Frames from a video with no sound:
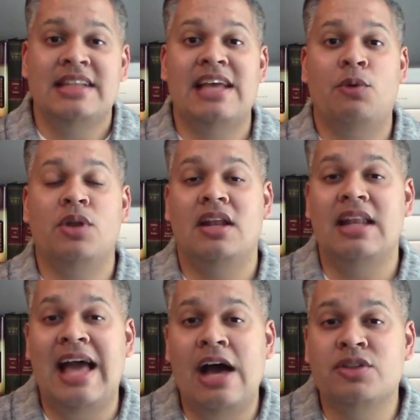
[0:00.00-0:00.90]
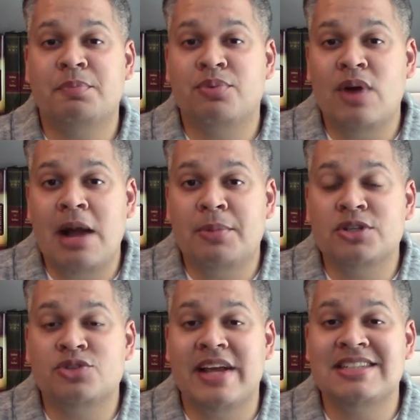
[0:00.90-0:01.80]
that will allow the
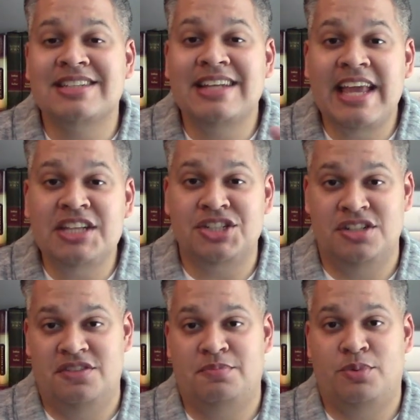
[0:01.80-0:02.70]
proper translation of